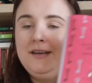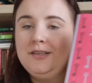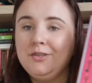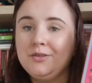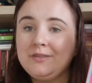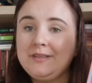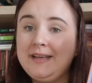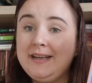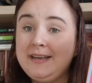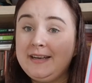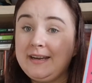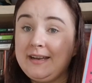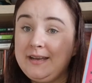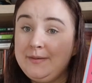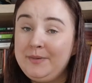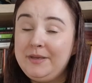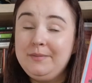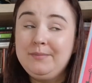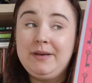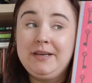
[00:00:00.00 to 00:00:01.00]
Northanger
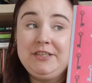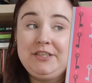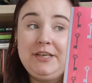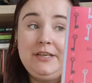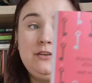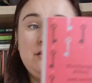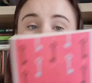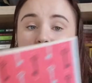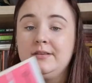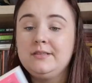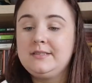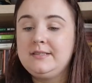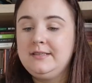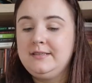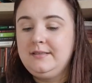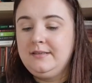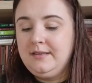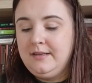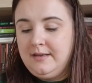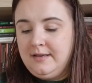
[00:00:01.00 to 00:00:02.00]
Abbey by Jane
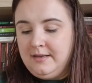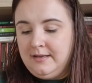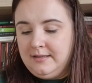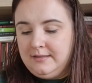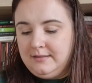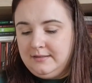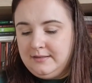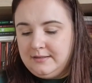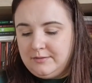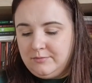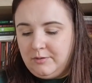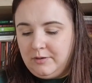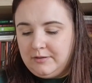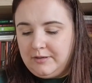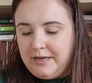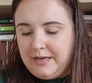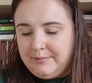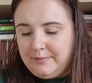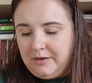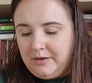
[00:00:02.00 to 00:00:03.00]
Austen. This one
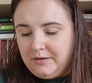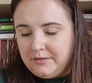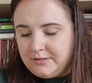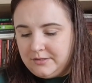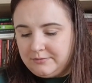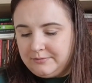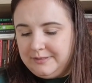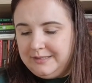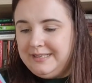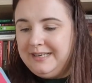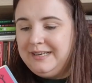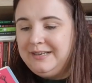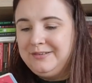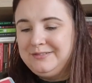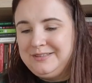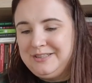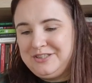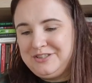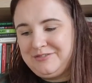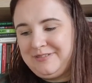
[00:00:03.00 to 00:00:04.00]
I'm also reading on
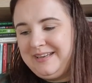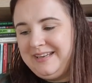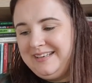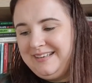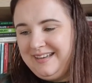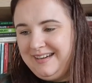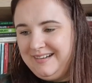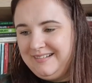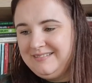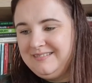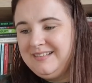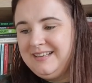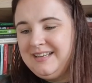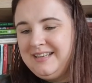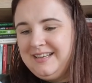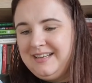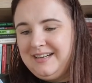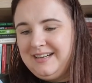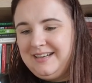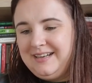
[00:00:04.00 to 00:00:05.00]
the train now.
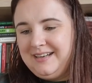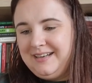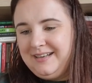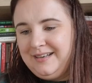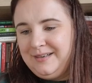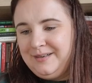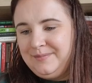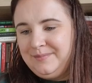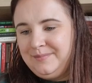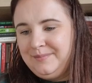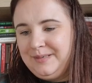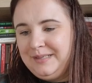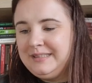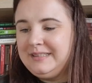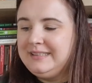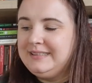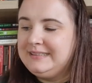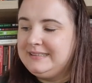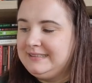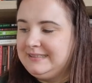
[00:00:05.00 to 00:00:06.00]
But
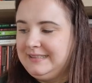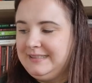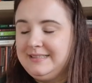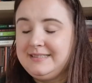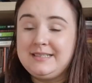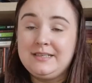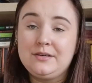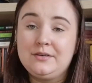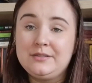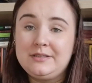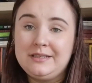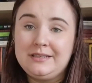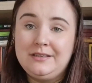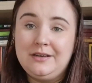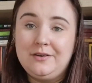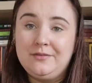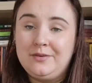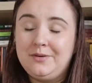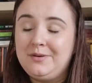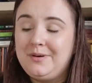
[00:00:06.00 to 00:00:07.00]
it's a gothic
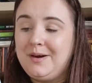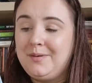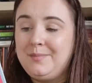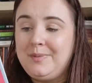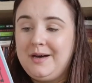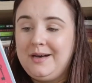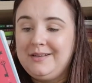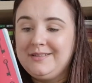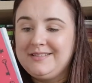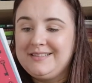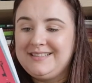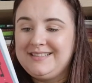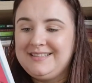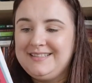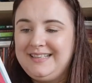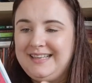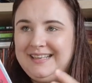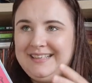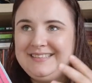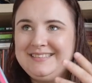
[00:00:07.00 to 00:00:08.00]
novel about
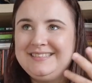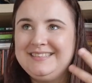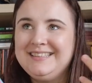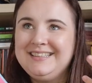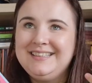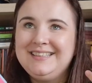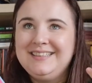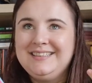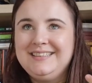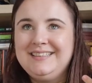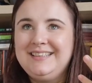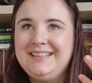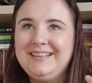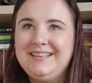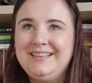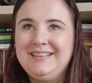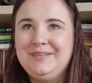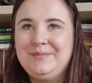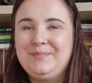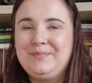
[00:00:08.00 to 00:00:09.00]
like
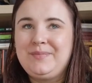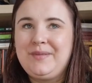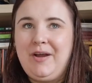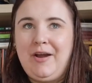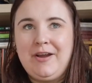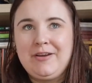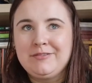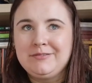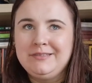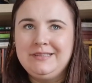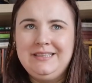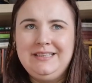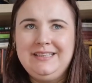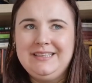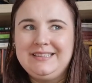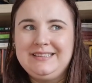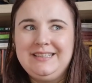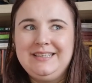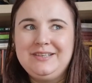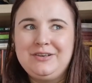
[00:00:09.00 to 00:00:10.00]
the irony,
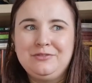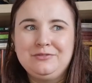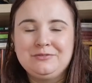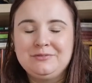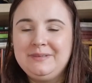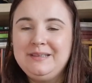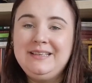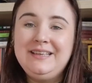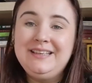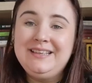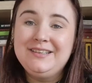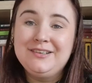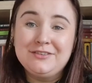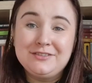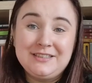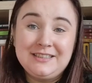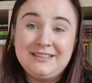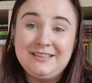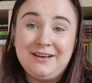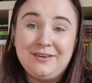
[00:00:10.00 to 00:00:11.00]
I think, of reading
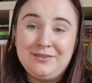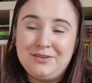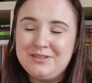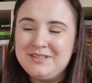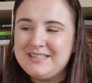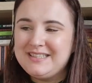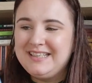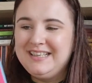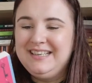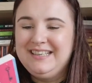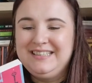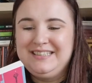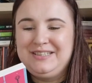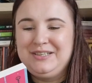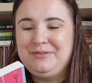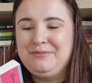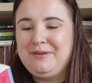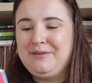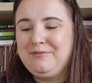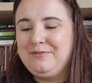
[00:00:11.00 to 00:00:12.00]
gothic novels.
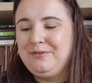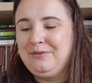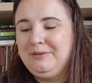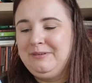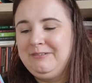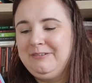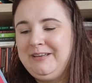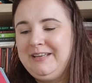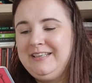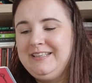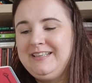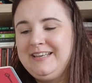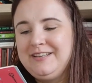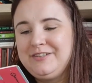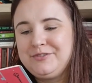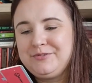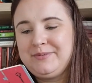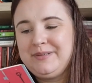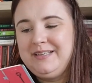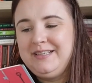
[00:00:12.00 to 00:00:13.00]
So we're following
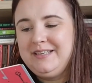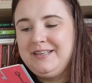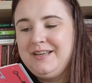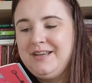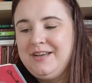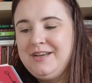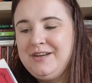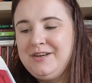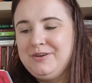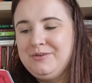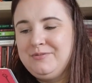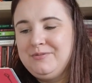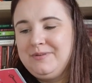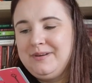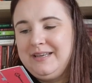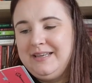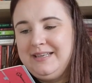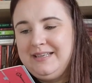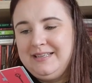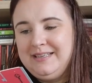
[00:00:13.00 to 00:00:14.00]
Catherine, who
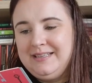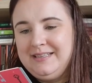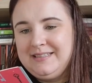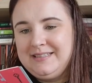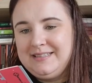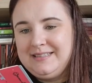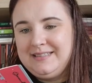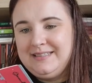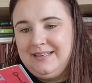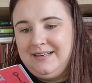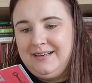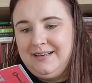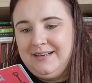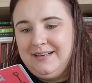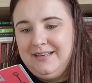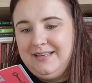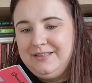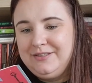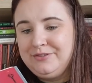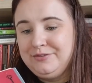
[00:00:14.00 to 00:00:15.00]
is
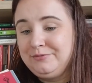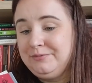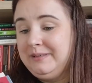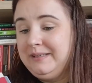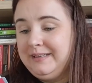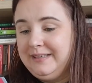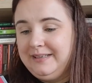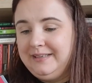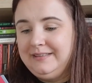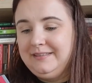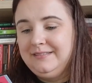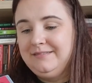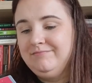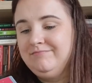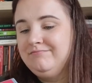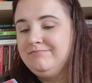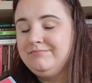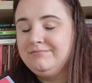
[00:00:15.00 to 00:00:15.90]
into reading